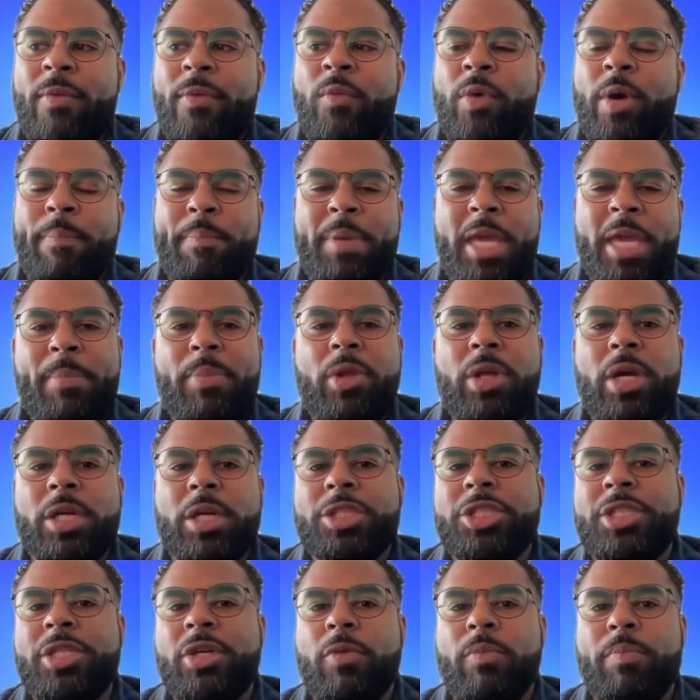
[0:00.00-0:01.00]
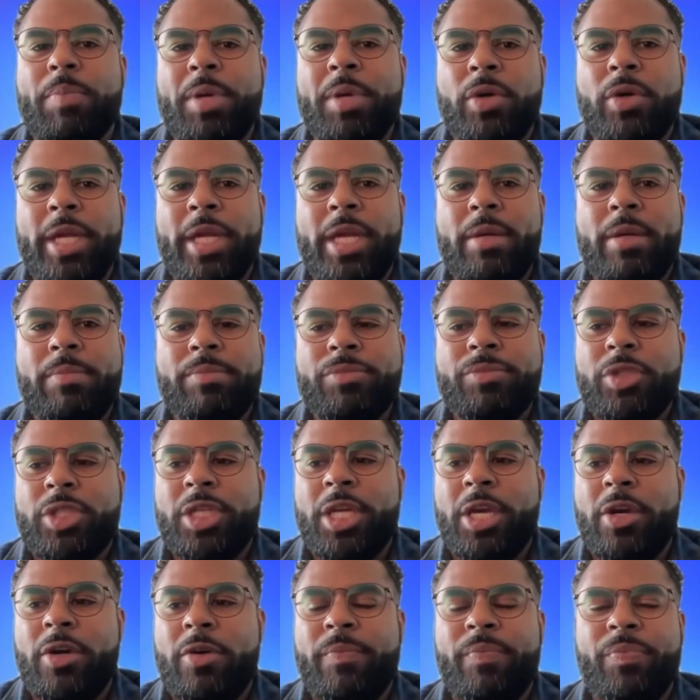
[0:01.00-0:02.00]
people are still building.
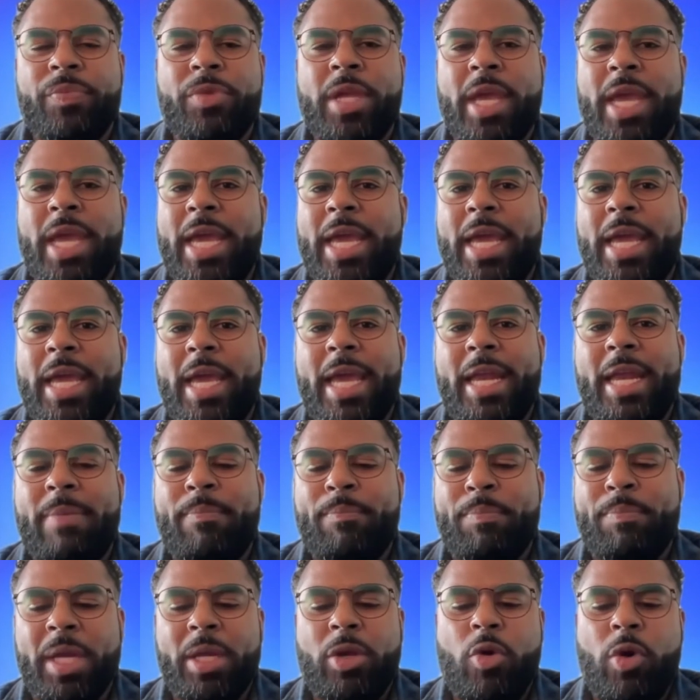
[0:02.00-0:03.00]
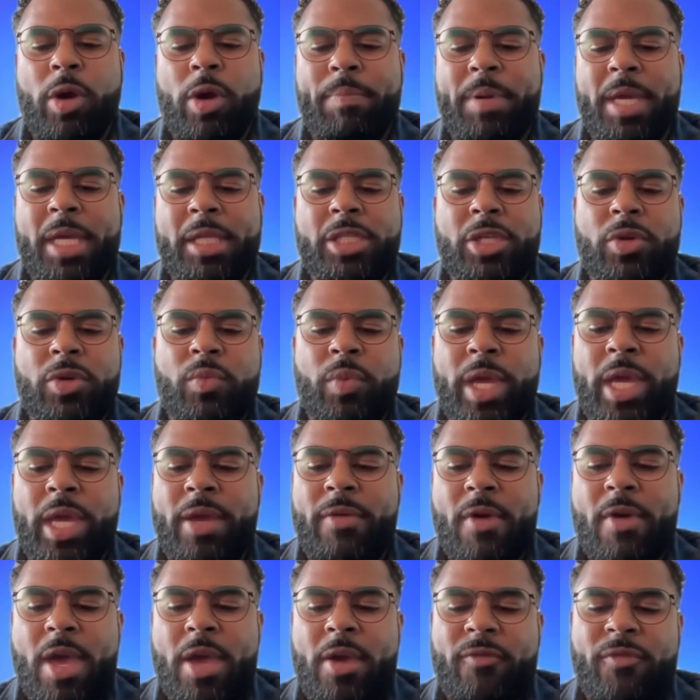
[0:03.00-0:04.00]
So in Bitcoin Pizza,
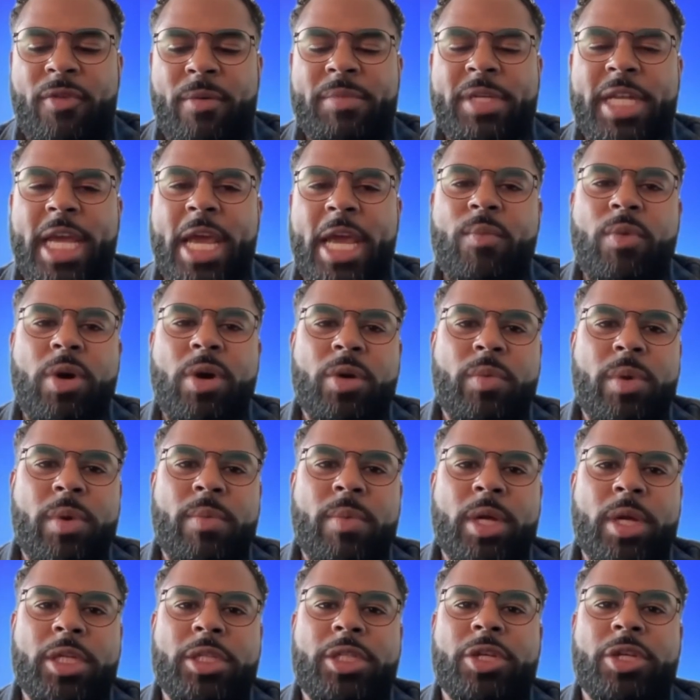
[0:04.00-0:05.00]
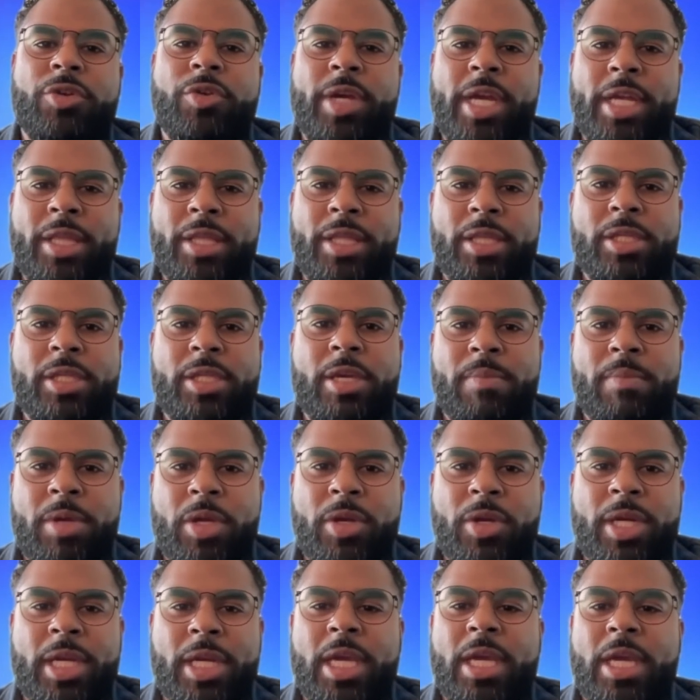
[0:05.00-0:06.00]
we from day one we wanted to create this
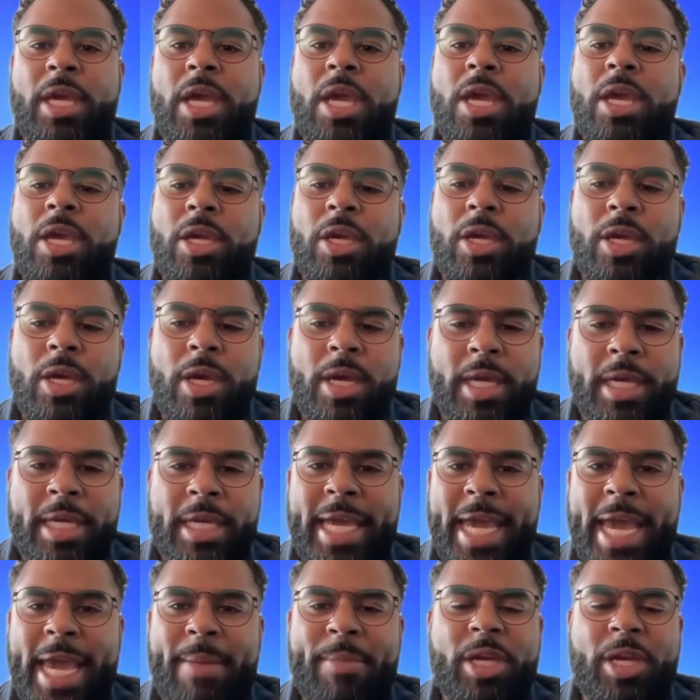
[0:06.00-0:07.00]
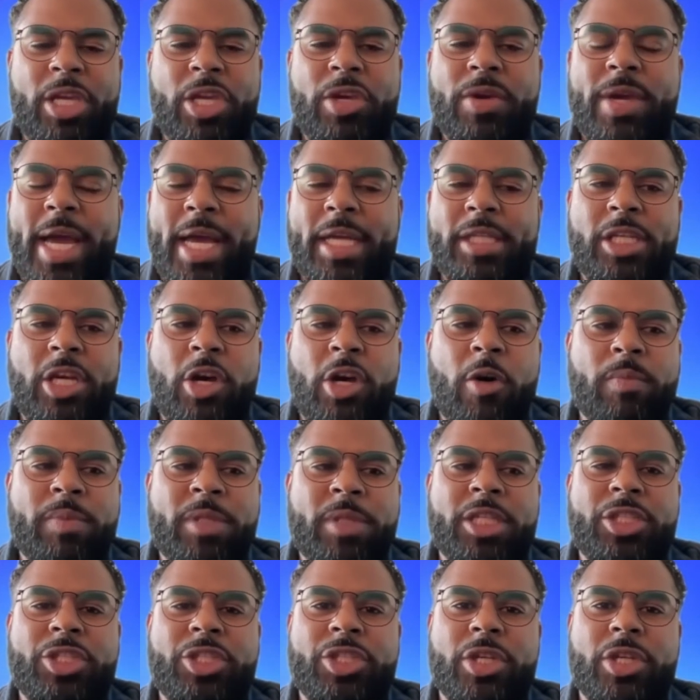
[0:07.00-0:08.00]
community. Gamma, you guys helped
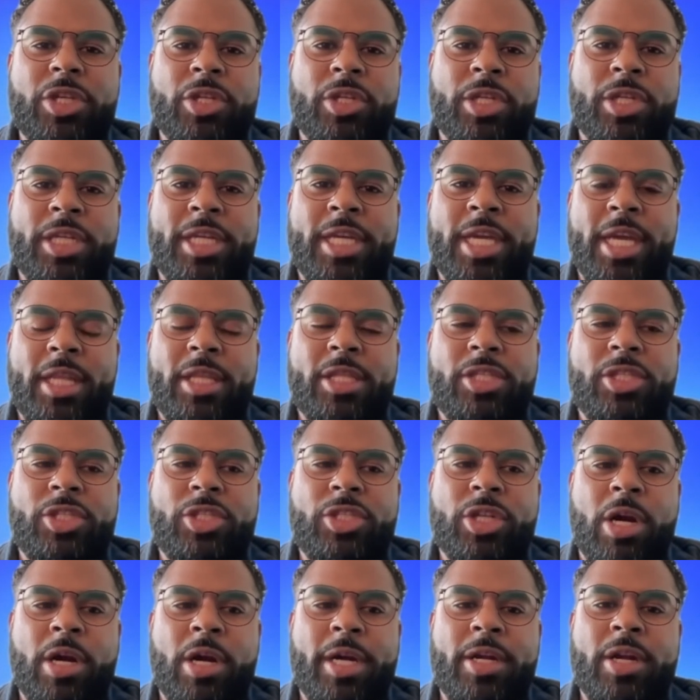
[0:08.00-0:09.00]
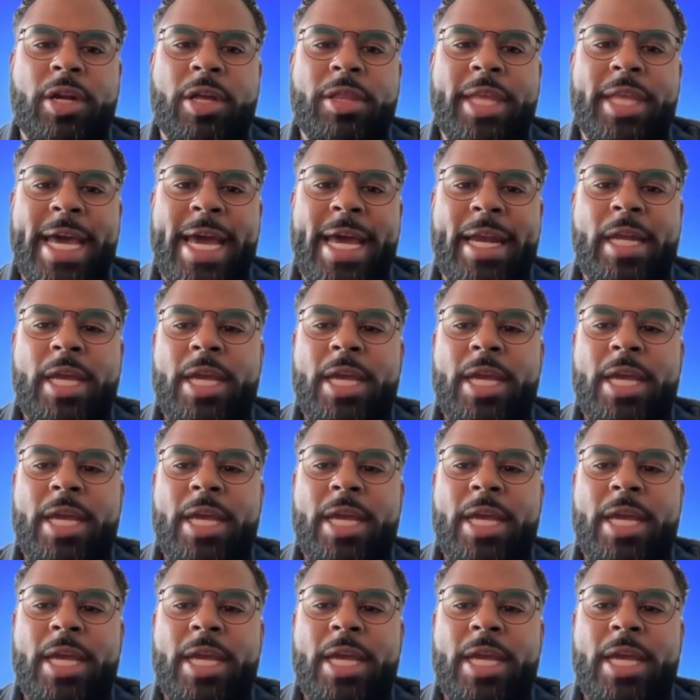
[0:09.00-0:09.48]
us get started on that.